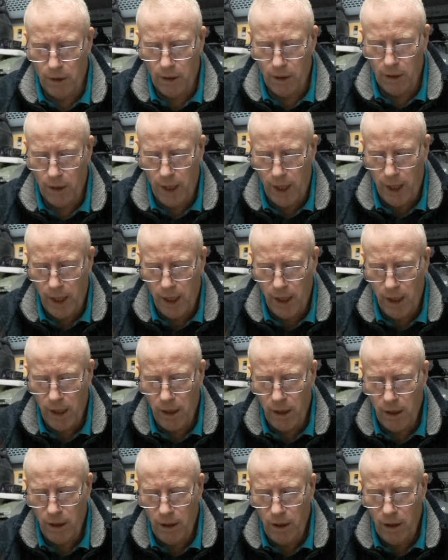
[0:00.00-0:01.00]

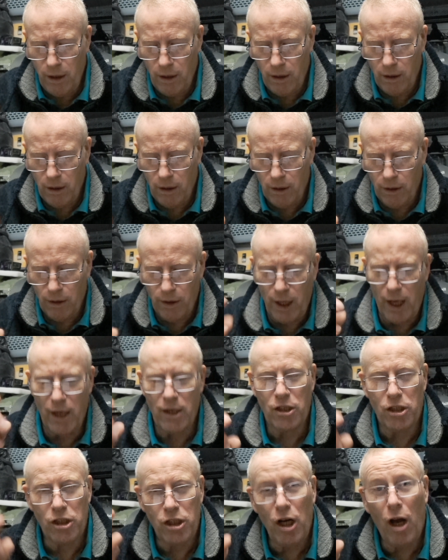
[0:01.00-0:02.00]
then
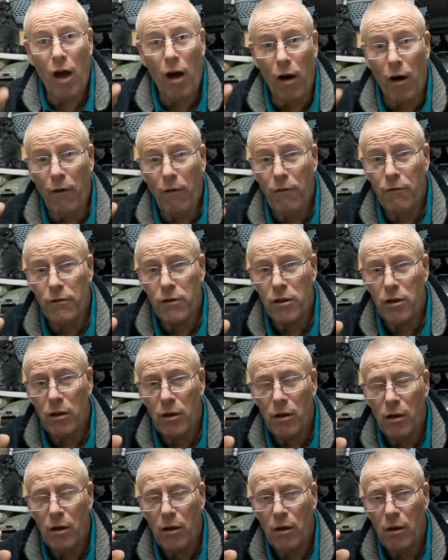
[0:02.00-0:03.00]
that shaft,
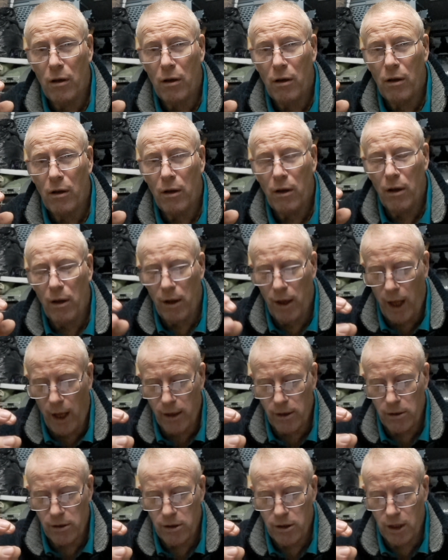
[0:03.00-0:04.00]

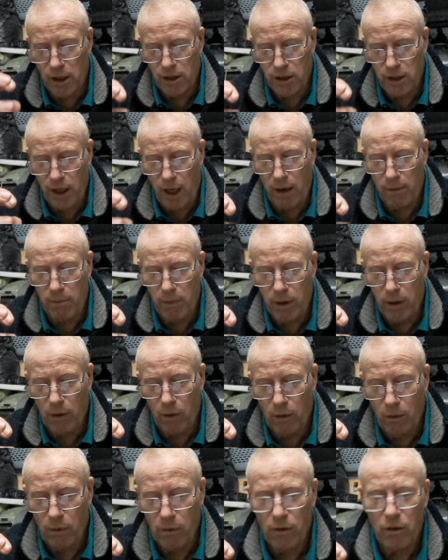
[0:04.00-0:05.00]
that
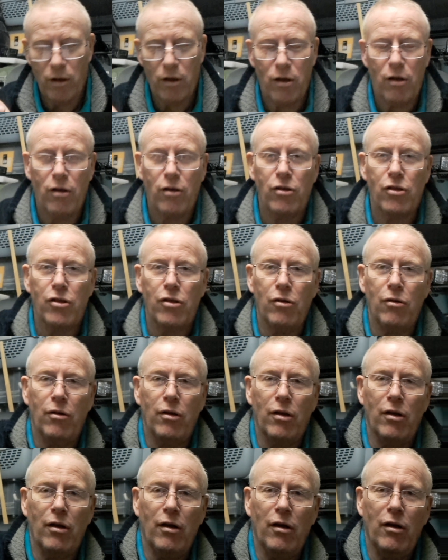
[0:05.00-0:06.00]
68mm to
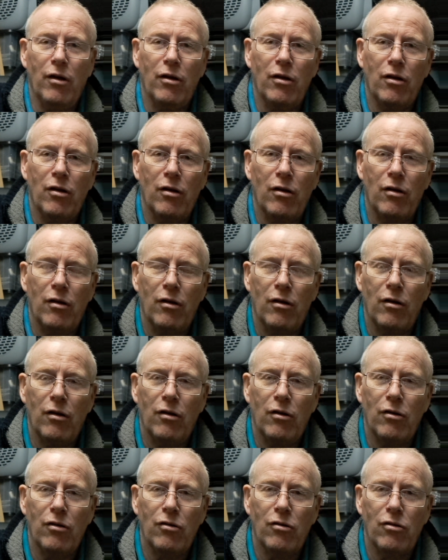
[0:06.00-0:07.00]
the
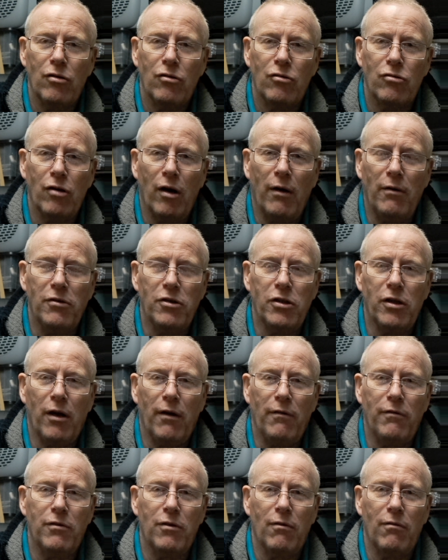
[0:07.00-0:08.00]
drive
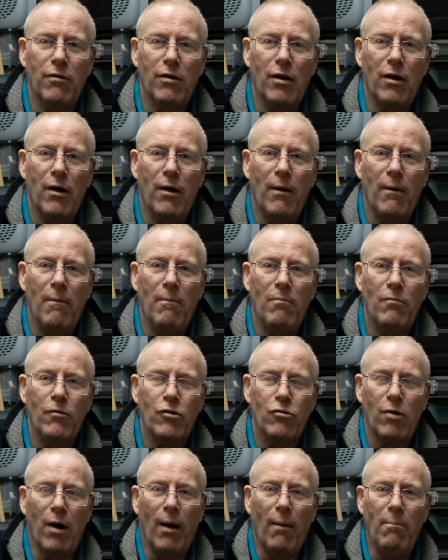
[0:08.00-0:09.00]
shaft of the
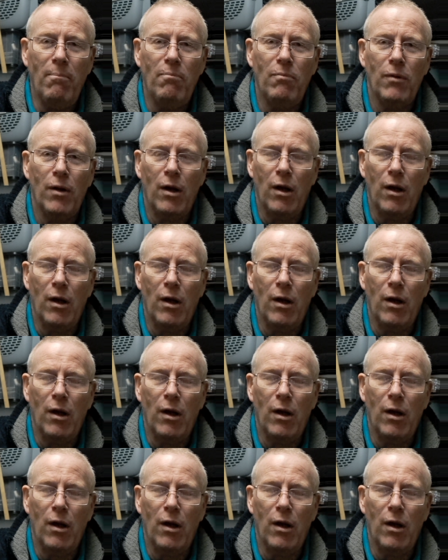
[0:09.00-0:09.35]
drum,